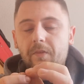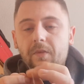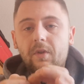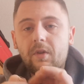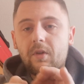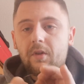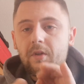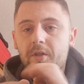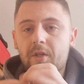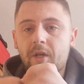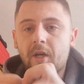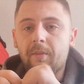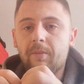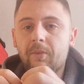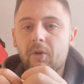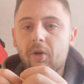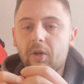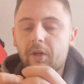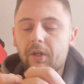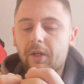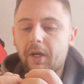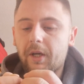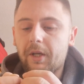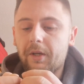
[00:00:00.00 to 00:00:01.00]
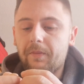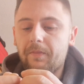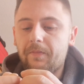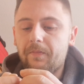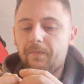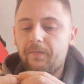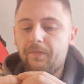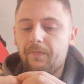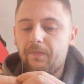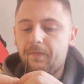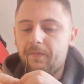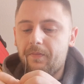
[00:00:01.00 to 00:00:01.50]
The same knot again.
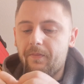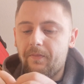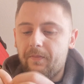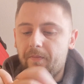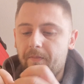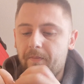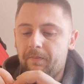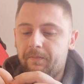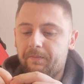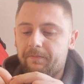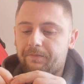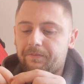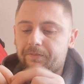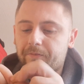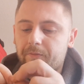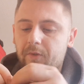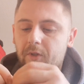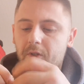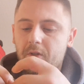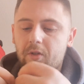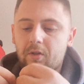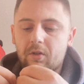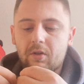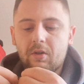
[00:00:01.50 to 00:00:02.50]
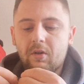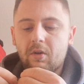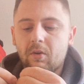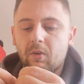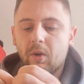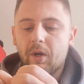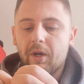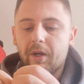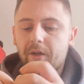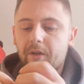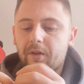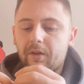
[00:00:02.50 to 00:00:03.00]
It's just
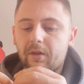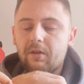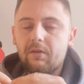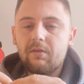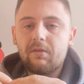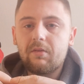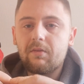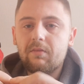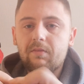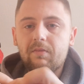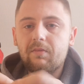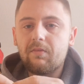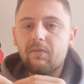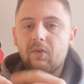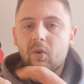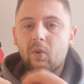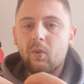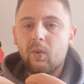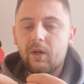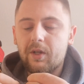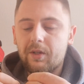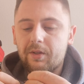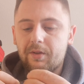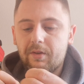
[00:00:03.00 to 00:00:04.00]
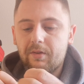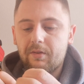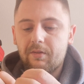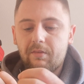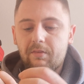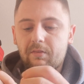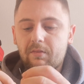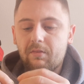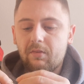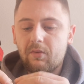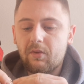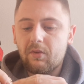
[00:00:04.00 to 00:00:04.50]
quick. Always,
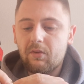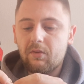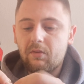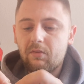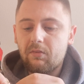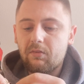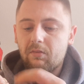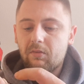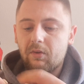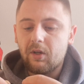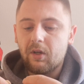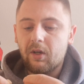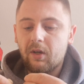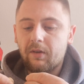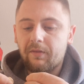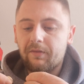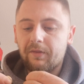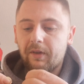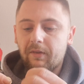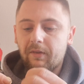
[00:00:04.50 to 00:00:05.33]
you know,